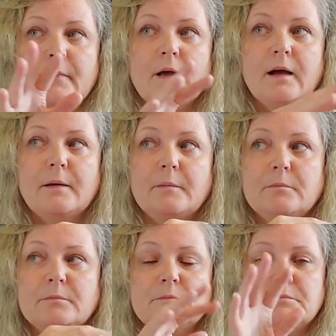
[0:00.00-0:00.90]

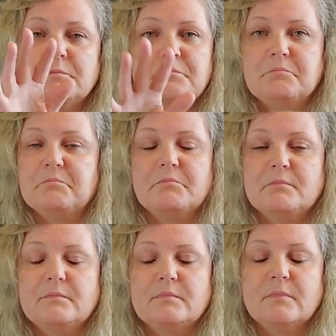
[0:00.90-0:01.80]
I'm
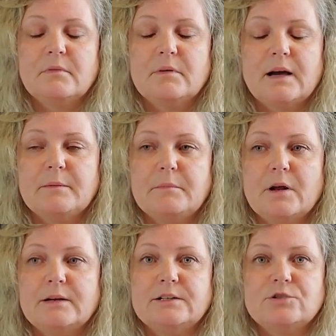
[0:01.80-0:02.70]
I'm
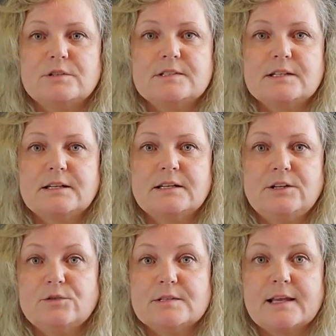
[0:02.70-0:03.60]
not interested in
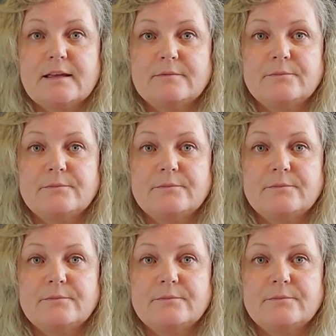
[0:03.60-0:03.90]
using it